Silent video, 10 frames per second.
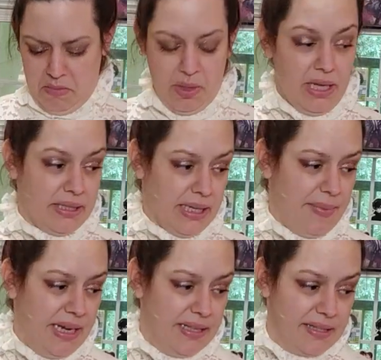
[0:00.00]
Plus, I
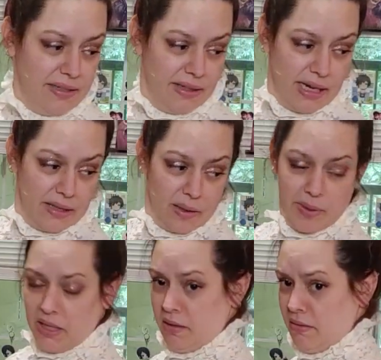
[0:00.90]
mean, it's still got a little bit
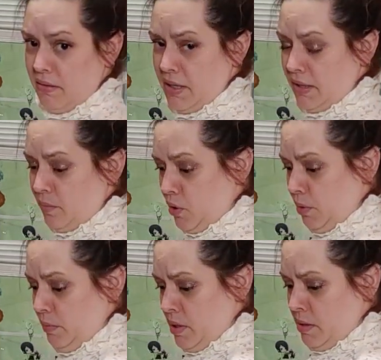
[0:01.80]
of, you got some
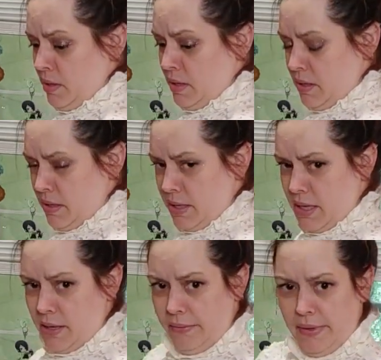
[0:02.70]
room, you
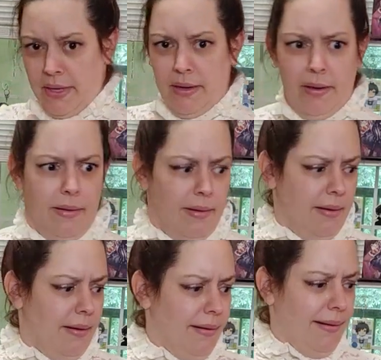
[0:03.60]
know?
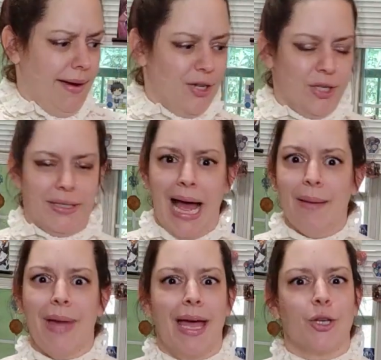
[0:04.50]

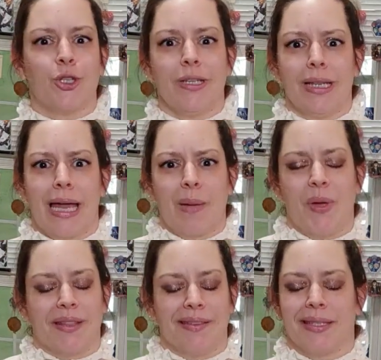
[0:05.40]
I'm actually glad I
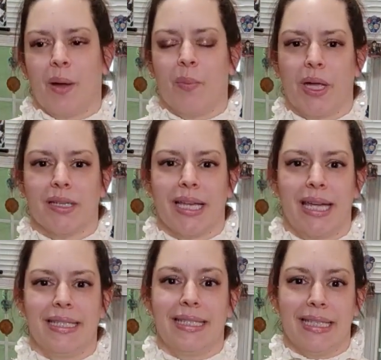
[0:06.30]
picked this up because I
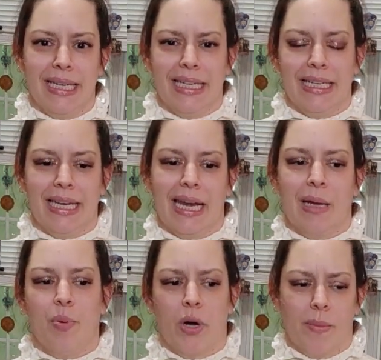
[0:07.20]
had seen it and I
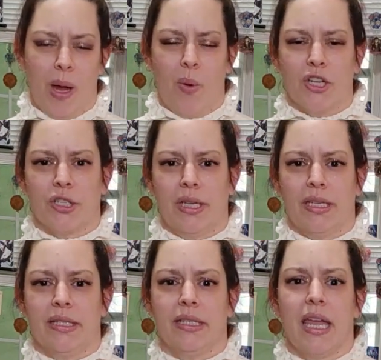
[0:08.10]
put it in my wish
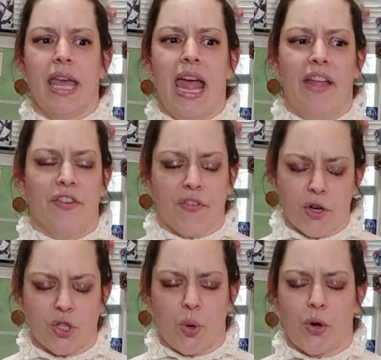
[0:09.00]
list. And the
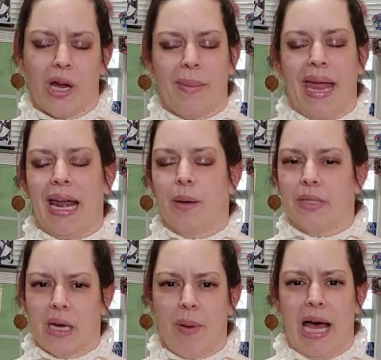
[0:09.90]
first order I made, I was
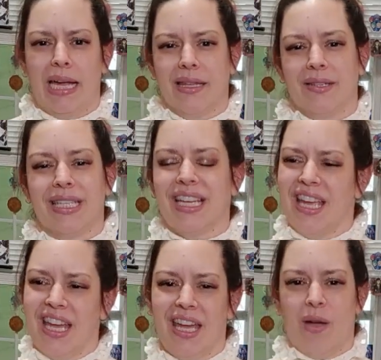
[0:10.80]
going to buy it. And then I was like,
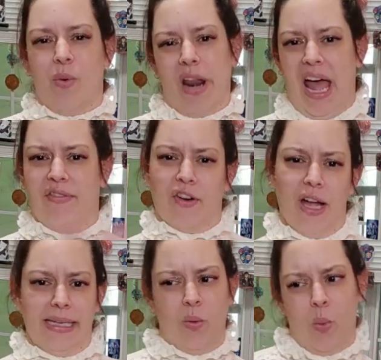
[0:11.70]
whatever.
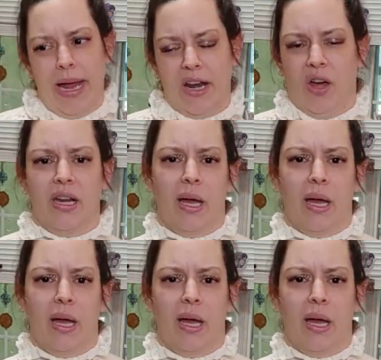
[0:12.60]
I can wait on it.